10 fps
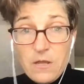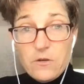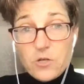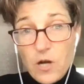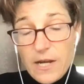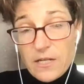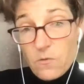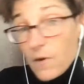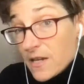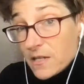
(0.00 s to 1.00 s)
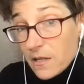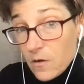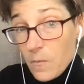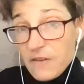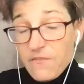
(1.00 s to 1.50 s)
trying to race a
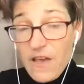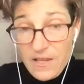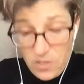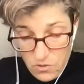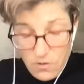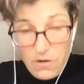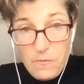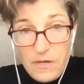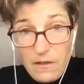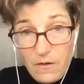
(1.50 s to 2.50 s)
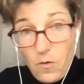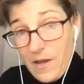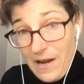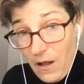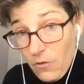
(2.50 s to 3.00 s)
little bit faster and be a little
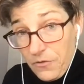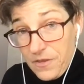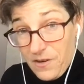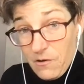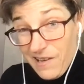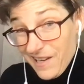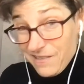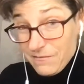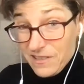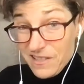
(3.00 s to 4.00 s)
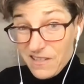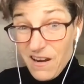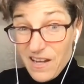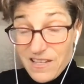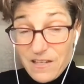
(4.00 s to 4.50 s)
bit healthier. Like it's
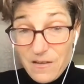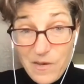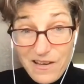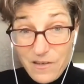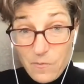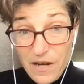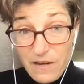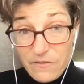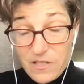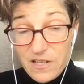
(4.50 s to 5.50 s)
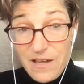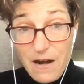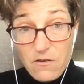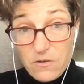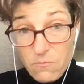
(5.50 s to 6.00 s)
not easy to be on your bike for 6
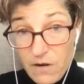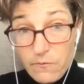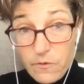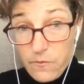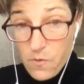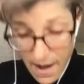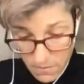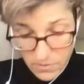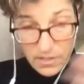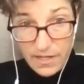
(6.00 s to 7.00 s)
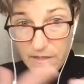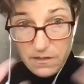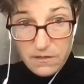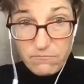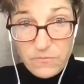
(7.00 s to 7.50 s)
hours or run for 4 hours. Like
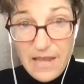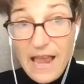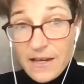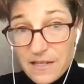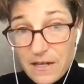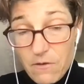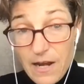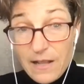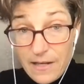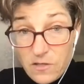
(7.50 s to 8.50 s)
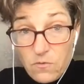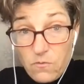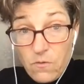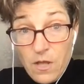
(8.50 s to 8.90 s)
it's taxing, right? Like so